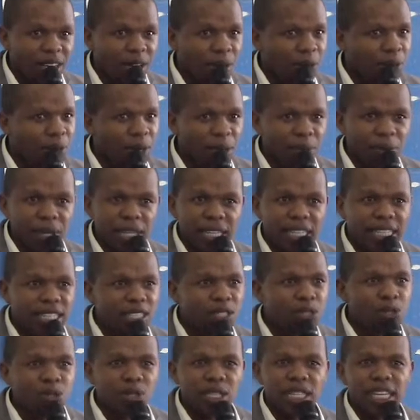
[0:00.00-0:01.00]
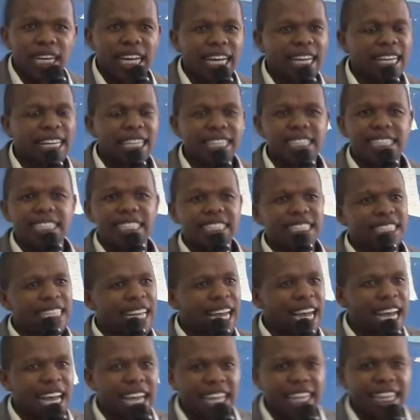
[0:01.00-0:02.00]
We, we need to encourage each
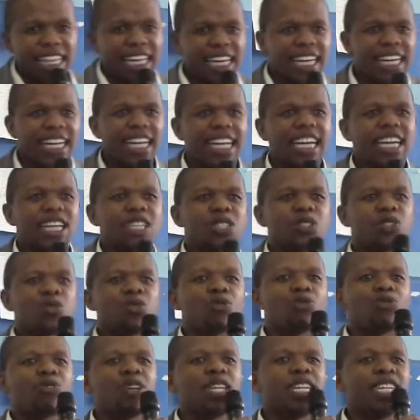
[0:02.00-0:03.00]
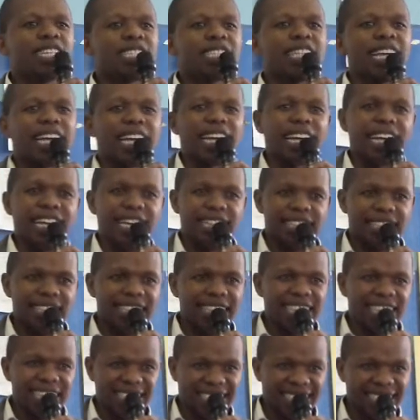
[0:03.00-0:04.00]
other to finish the race.
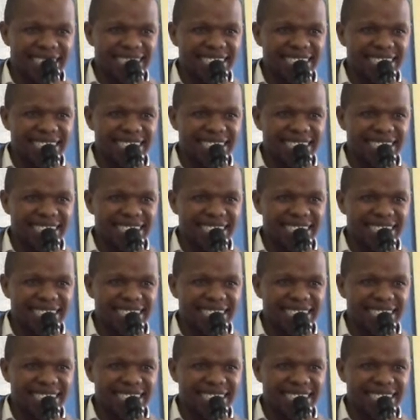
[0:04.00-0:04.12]
Ne?